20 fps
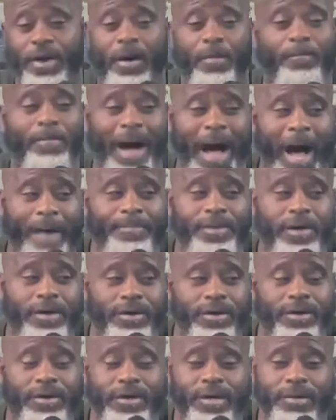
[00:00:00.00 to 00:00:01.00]

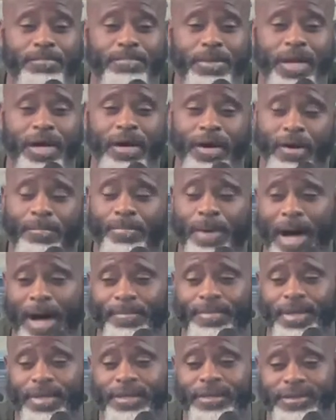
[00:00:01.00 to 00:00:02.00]
unpopular, can be an
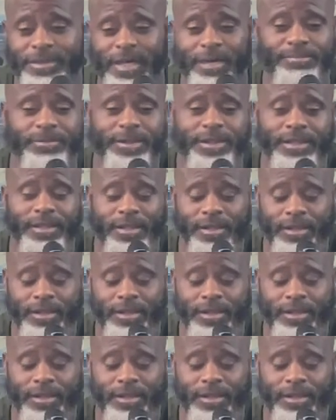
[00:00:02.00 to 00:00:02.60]
unpopular subject.